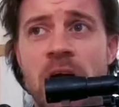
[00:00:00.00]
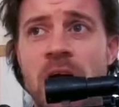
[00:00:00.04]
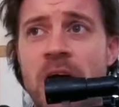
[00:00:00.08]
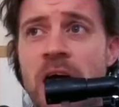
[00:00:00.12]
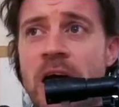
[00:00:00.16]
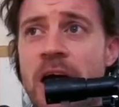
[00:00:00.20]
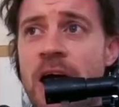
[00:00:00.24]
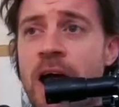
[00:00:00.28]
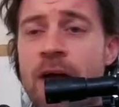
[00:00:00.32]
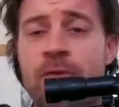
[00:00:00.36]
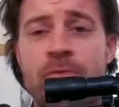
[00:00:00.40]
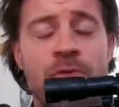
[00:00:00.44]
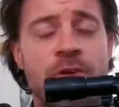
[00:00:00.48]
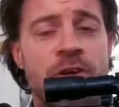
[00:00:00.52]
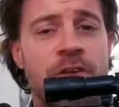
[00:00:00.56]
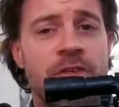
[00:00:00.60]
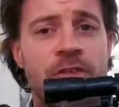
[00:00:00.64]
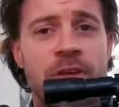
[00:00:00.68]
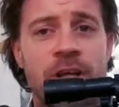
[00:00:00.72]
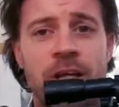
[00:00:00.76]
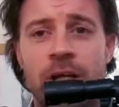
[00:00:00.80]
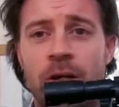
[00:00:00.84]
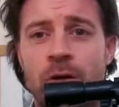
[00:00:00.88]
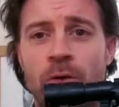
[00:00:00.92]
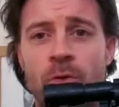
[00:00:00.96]
every
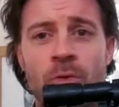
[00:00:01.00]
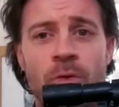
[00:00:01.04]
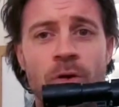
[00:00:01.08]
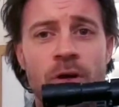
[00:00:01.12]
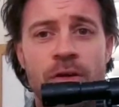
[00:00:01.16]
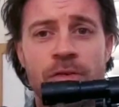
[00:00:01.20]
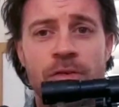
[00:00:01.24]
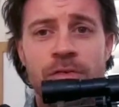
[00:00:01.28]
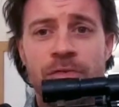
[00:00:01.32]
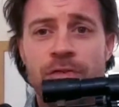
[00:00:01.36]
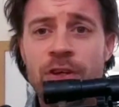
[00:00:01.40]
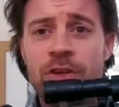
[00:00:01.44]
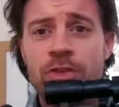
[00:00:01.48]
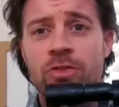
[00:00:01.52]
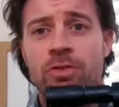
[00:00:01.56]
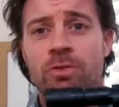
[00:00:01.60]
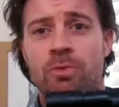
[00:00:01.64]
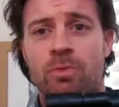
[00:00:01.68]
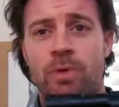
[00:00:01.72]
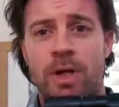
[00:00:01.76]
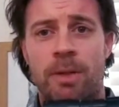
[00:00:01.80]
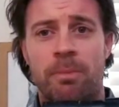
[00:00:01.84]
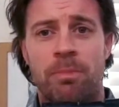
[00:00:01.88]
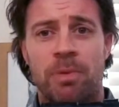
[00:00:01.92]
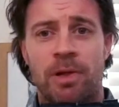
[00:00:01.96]
single official
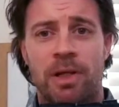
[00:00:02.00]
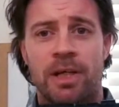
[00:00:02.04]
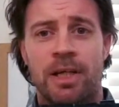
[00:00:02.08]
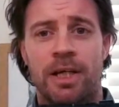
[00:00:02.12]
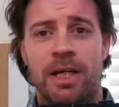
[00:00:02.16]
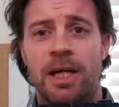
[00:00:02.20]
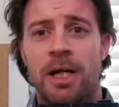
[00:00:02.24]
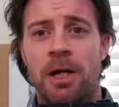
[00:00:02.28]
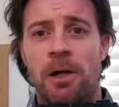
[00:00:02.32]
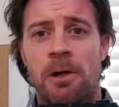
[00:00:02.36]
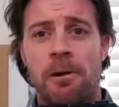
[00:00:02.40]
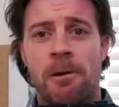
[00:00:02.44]
replica,